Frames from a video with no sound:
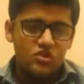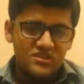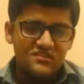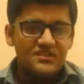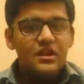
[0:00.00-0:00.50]

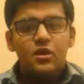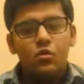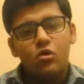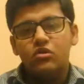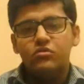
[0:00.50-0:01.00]
watches
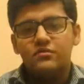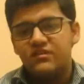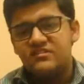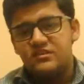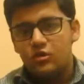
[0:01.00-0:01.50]
could
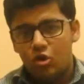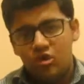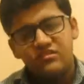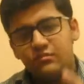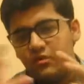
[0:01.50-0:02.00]
also invest in
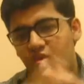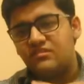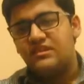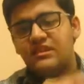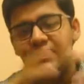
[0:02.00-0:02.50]
clocks
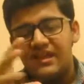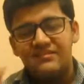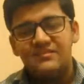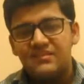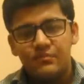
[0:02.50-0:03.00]
because
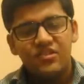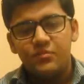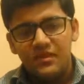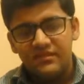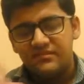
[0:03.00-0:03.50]
he has the
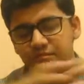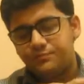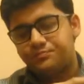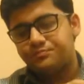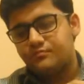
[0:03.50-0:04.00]
same experience.